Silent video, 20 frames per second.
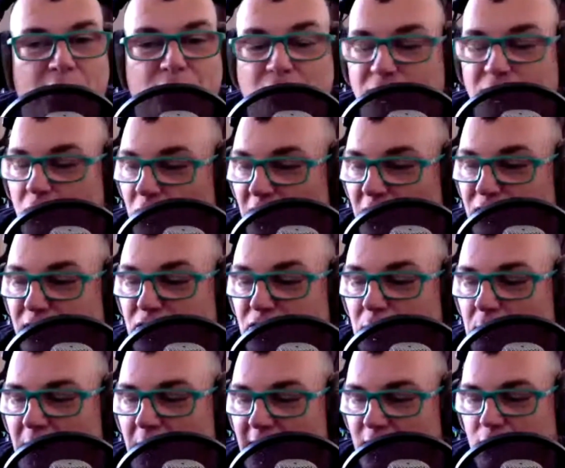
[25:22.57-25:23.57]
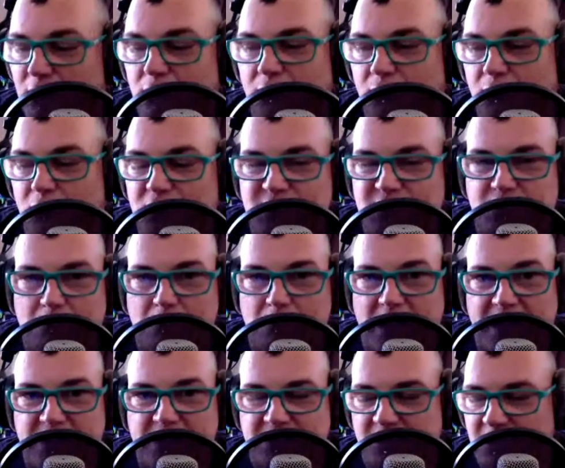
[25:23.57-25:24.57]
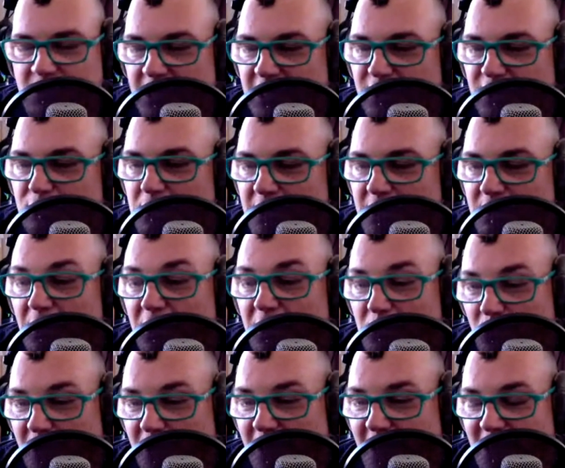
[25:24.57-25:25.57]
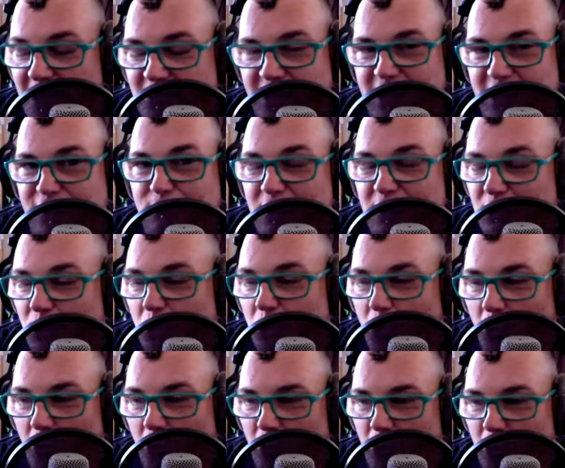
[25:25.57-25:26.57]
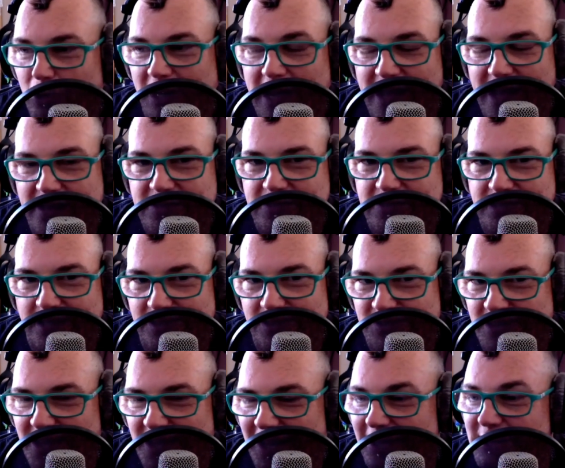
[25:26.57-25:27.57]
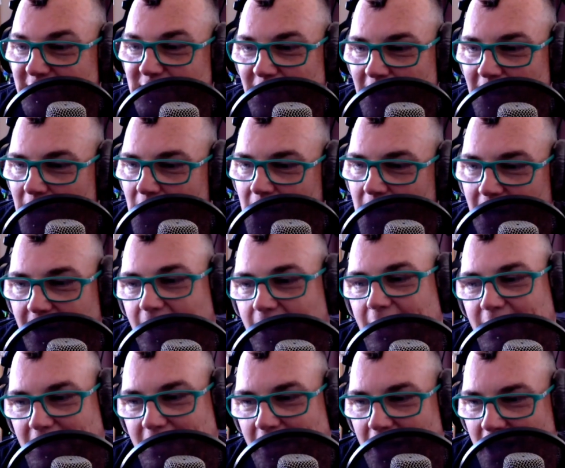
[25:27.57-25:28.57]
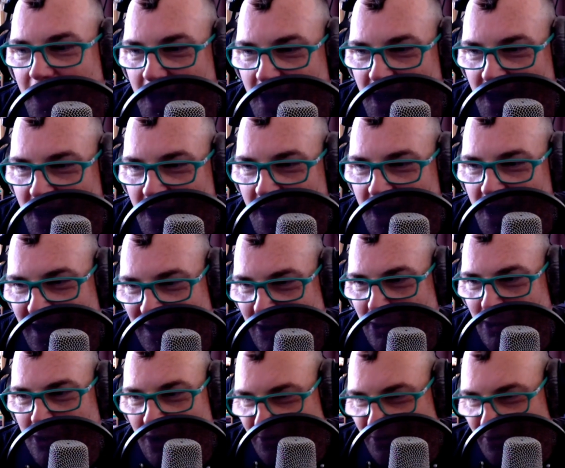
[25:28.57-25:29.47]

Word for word: phone. I think the back of the phone is amazing. They gave it me, is. by the way, they gave me the coral and XL size, and I love